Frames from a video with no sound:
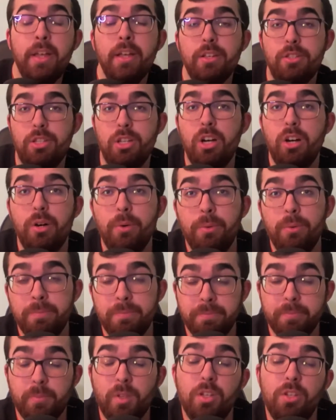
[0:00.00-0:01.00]
So,
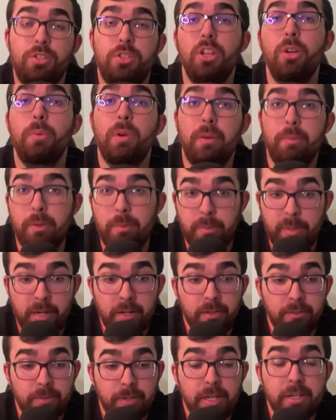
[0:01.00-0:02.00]
still 1-1
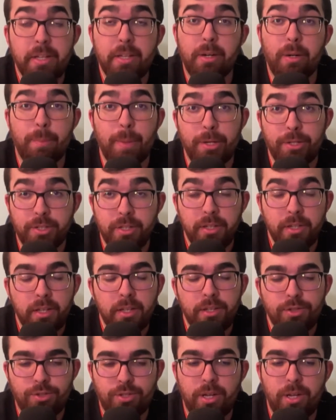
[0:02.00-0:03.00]
there in the intermission.
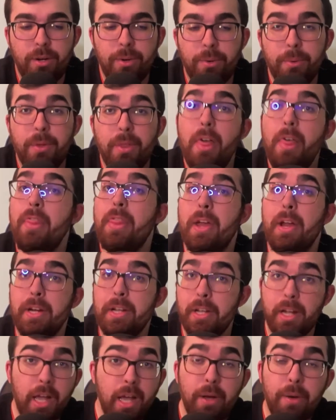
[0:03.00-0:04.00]
So, there
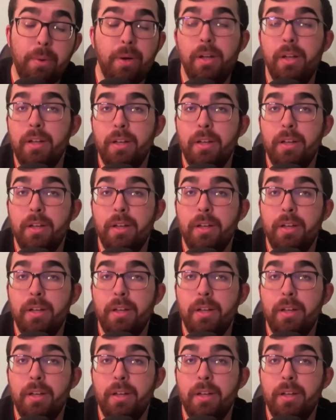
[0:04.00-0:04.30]
you go.